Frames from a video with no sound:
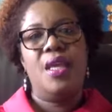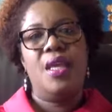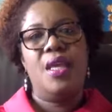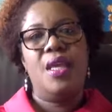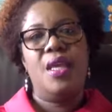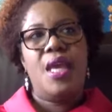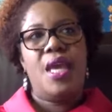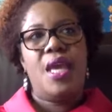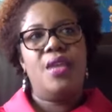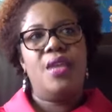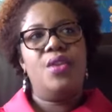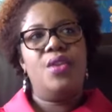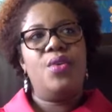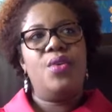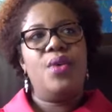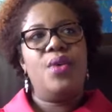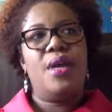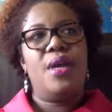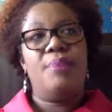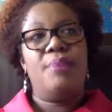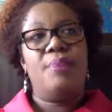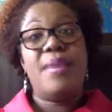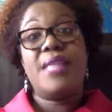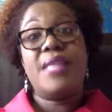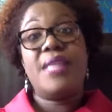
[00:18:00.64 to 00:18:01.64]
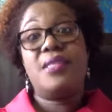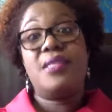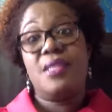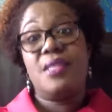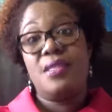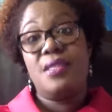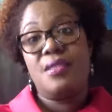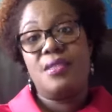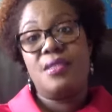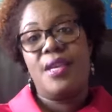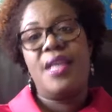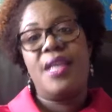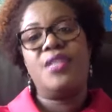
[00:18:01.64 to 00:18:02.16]
And now my
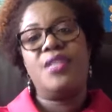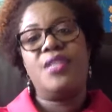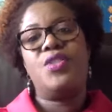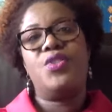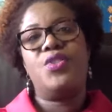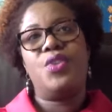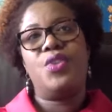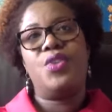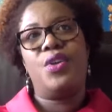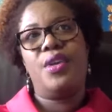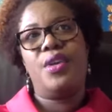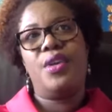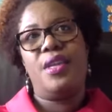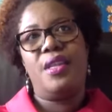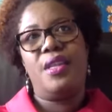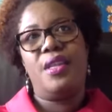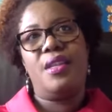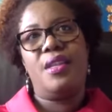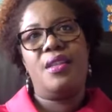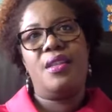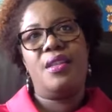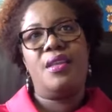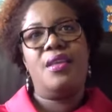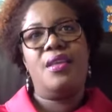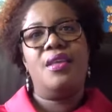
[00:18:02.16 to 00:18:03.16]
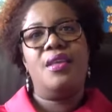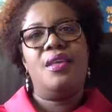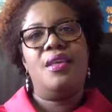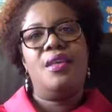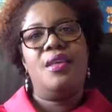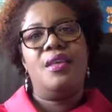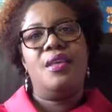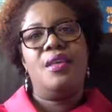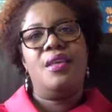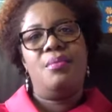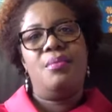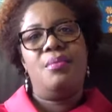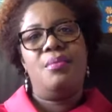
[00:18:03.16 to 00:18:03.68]
sister has joined
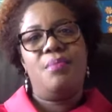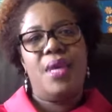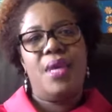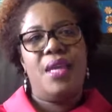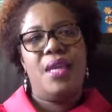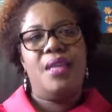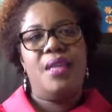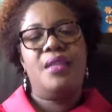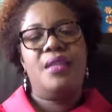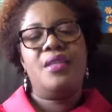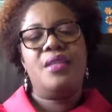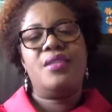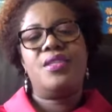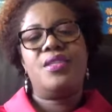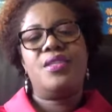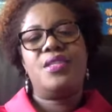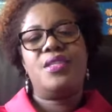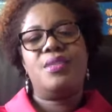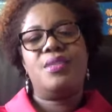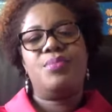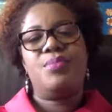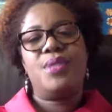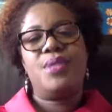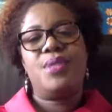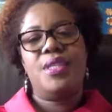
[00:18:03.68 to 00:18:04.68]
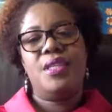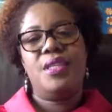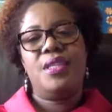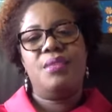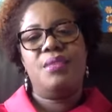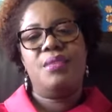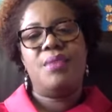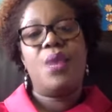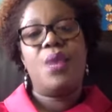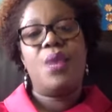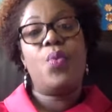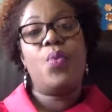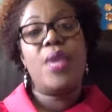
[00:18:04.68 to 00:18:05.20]
my leadership team,
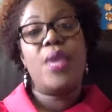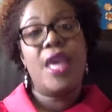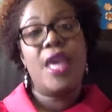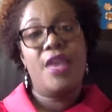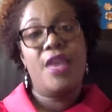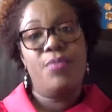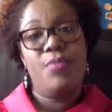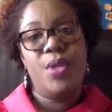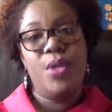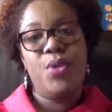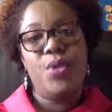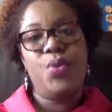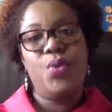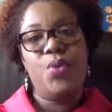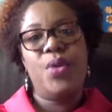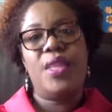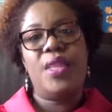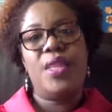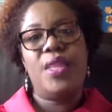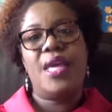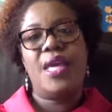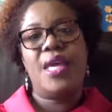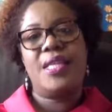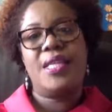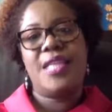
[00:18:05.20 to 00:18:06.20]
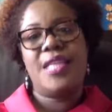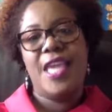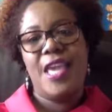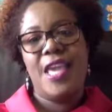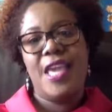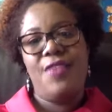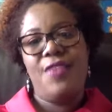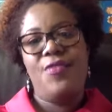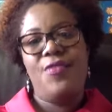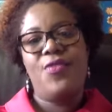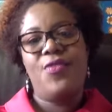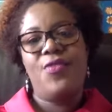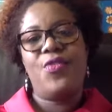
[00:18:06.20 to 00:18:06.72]
and we have been doing that
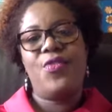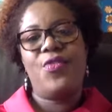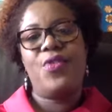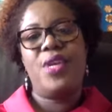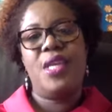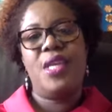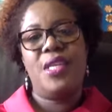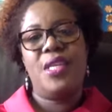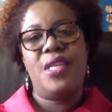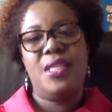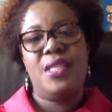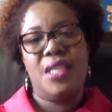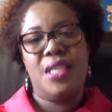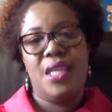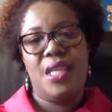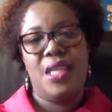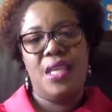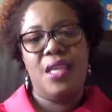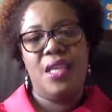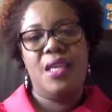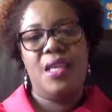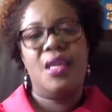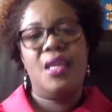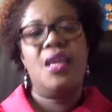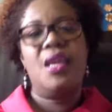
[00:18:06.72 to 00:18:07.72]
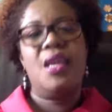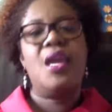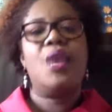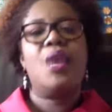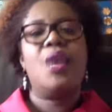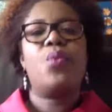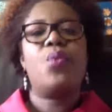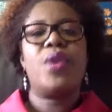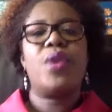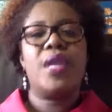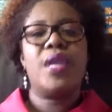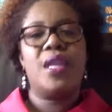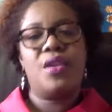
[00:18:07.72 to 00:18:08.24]
every day. And
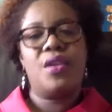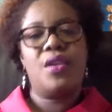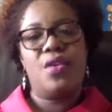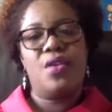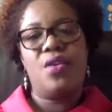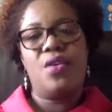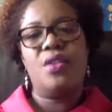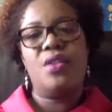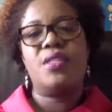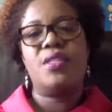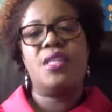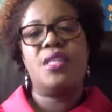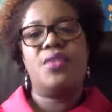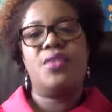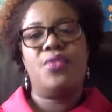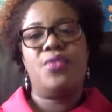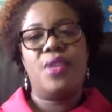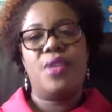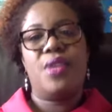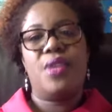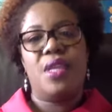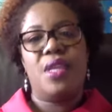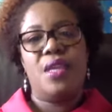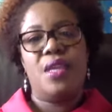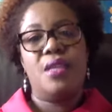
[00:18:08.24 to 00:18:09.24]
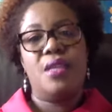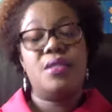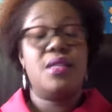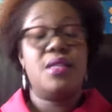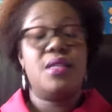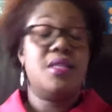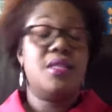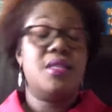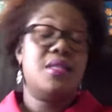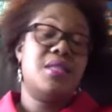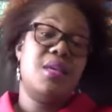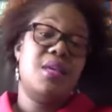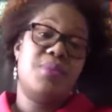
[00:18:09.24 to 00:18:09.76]
we're getting calls every day. So it's the
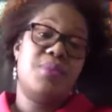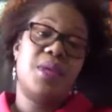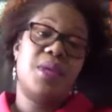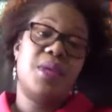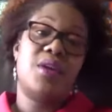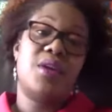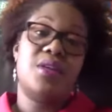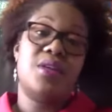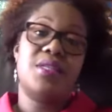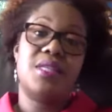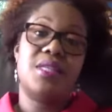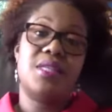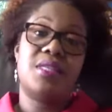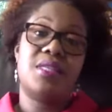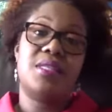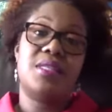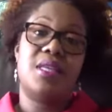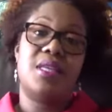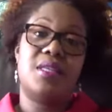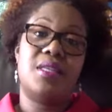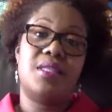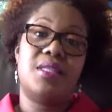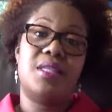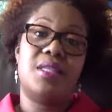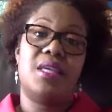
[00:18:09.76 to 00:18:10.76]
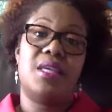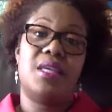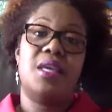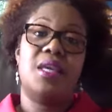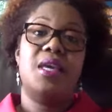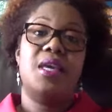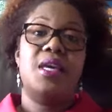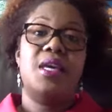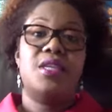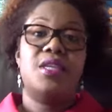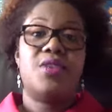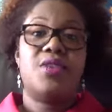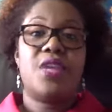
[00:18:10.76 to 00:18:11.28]
same thing, consistency.
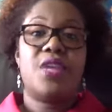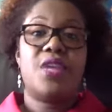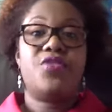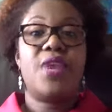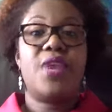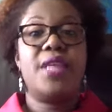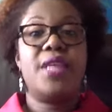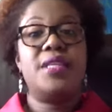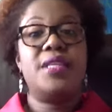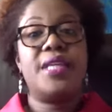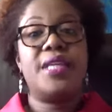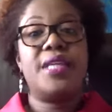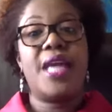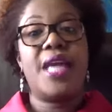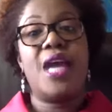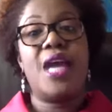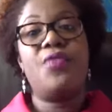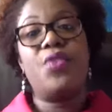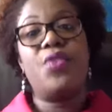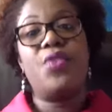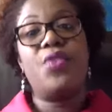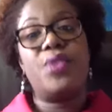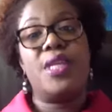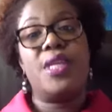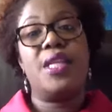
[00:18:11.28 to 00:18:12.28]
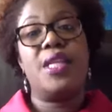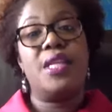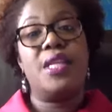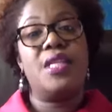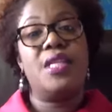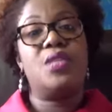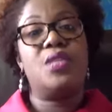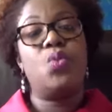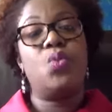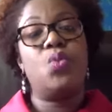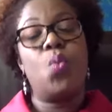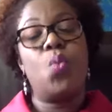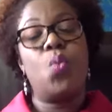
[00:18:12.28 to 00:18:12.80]
So I try to carve out at
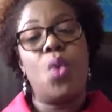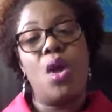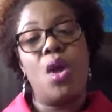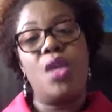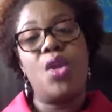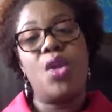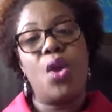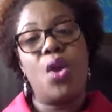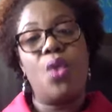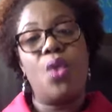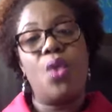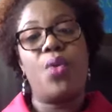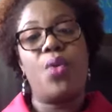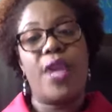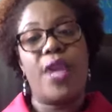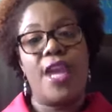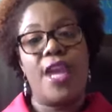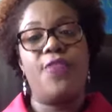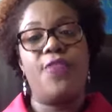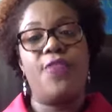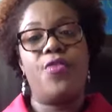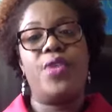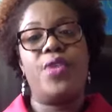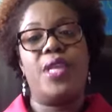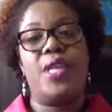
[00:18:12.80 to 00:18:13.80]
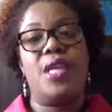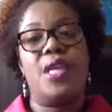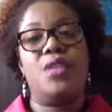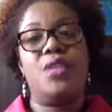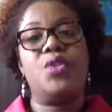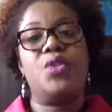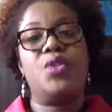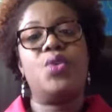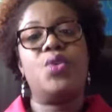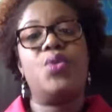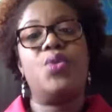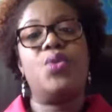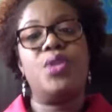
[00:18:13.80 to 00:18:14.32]
least 1 hour every day to
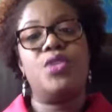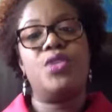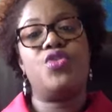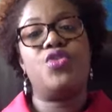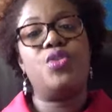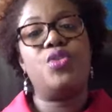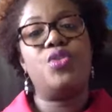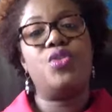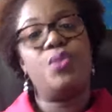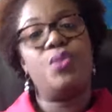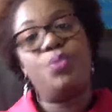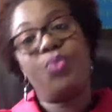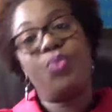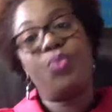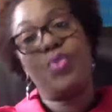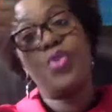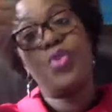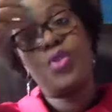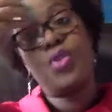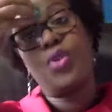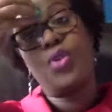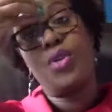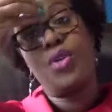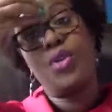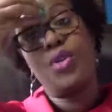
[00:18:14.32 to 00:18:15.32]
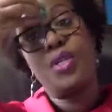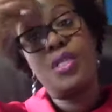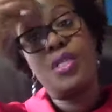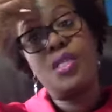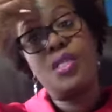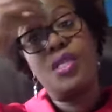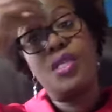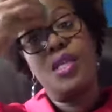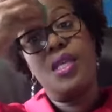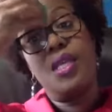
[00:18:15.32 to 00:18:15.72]
go and distribute brochures.